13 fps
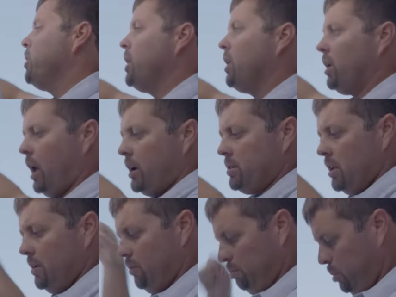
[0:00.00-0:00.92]
we get a nice
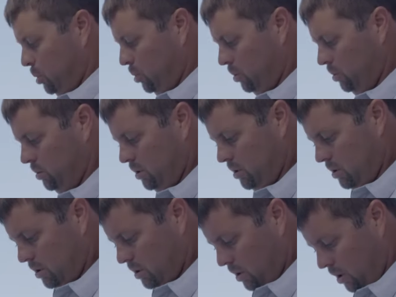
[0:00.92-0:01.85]
even pull
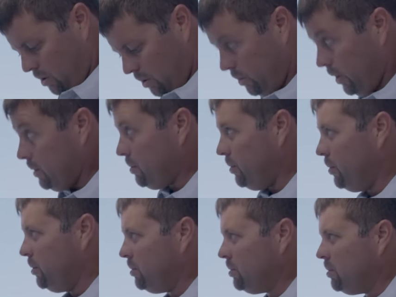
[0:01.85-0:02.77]
all the way
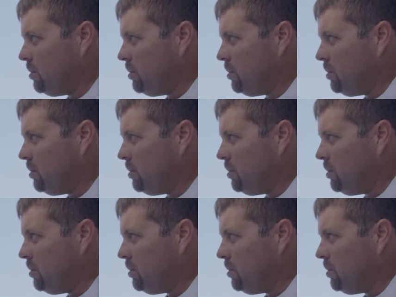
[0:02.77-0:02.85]
through.